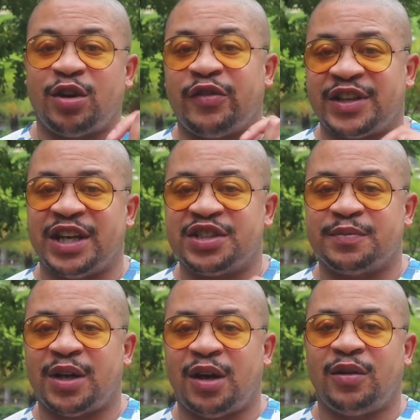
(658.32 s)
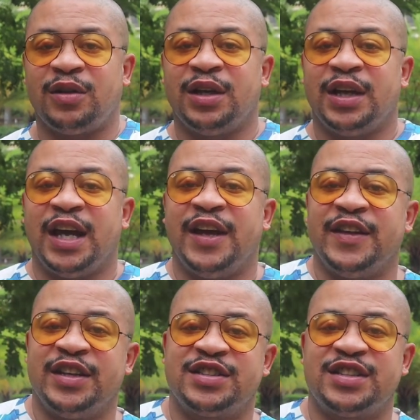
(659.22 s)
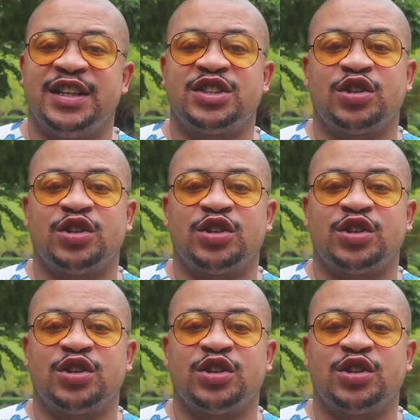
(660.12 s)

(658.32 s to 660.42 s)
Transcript: the notification bell and then send